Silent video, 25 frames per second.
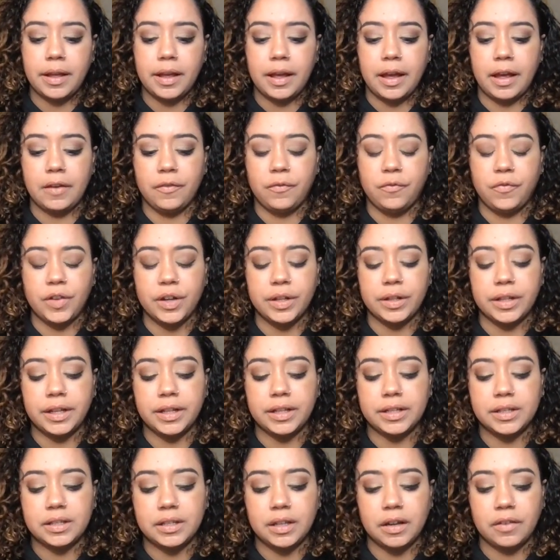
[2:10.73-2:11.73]
I feel like
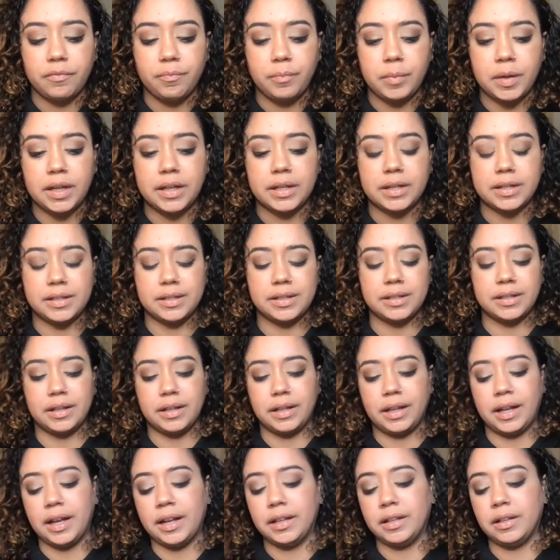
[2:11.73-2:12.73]
it's tough because,
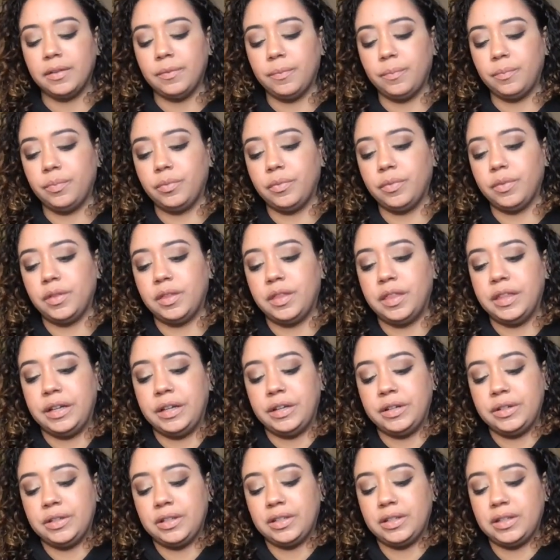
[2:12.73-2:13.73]
again,
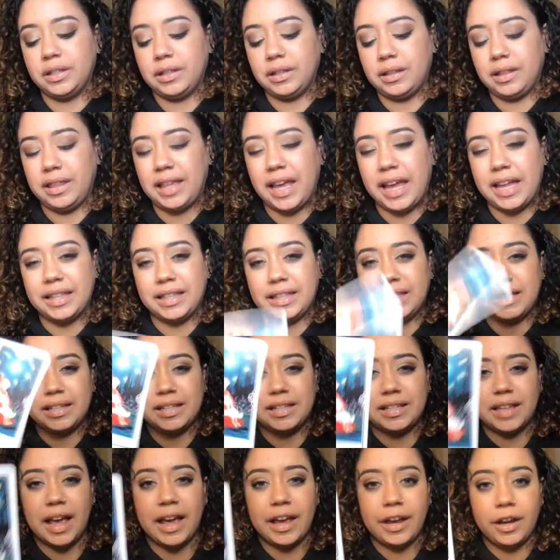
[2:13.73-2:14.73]
there's that
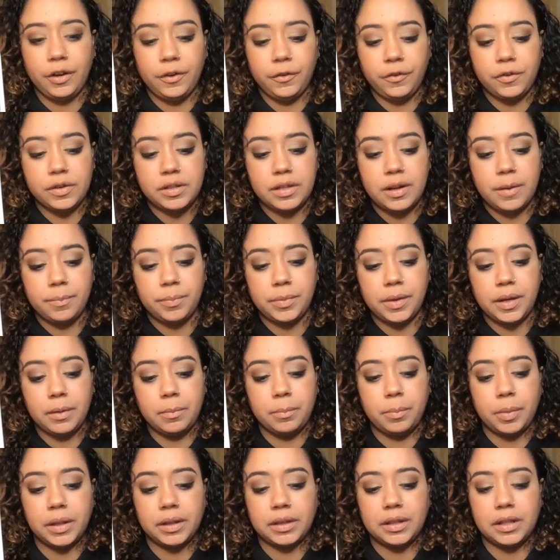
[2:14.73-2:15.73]
desire for
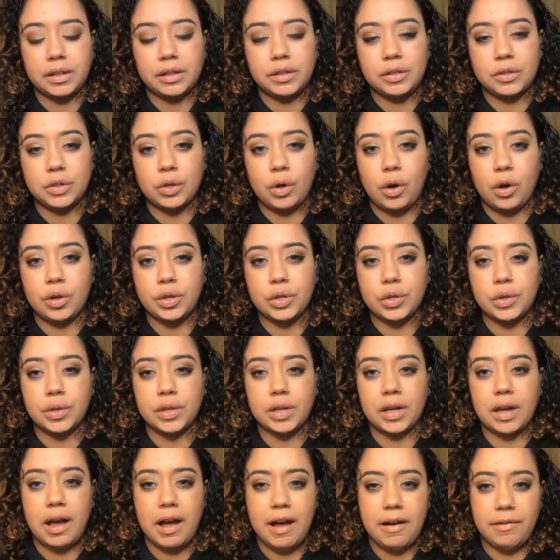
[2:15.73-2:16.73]
something, but then there's also the
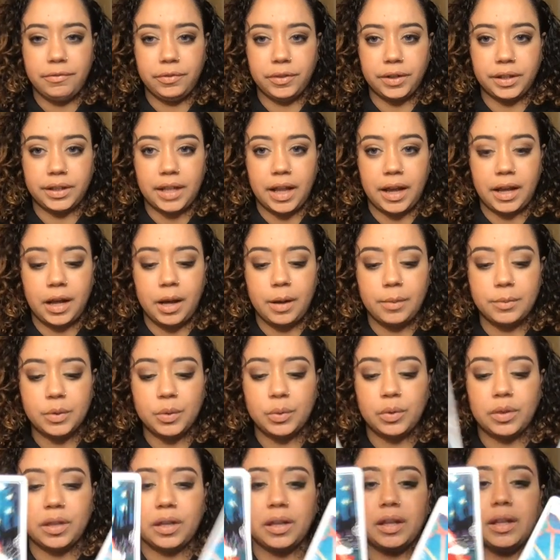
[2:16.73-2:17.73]
conflict that comes
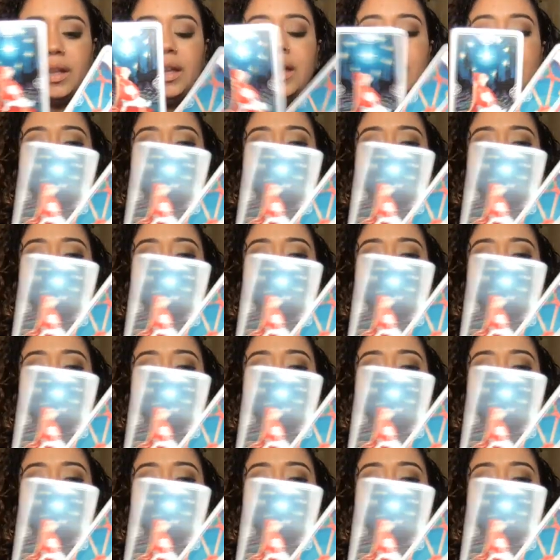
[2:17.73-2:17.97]
with it.